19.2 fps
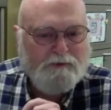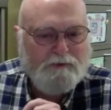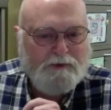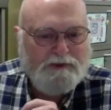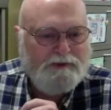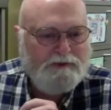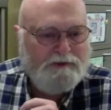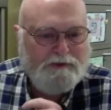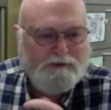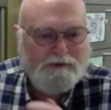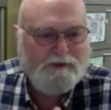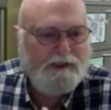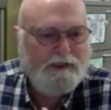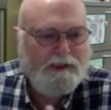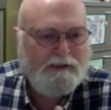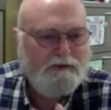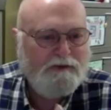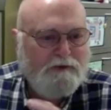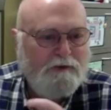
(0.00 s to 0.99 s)
we still
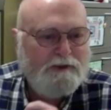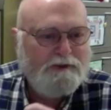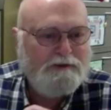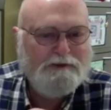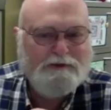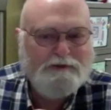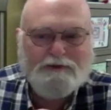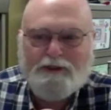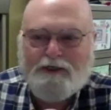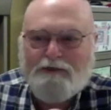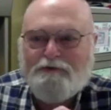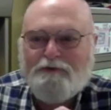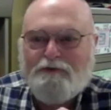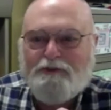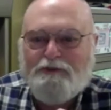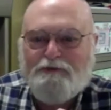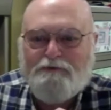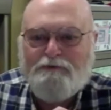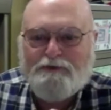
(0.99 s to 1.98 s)
had questions after
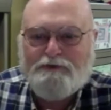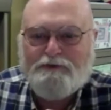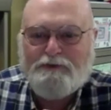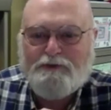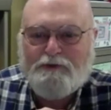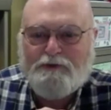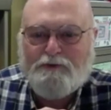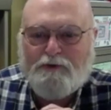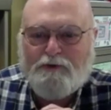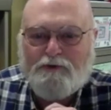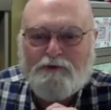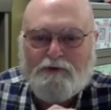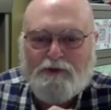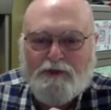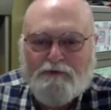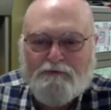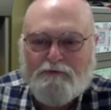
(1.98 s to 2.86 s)
he visited with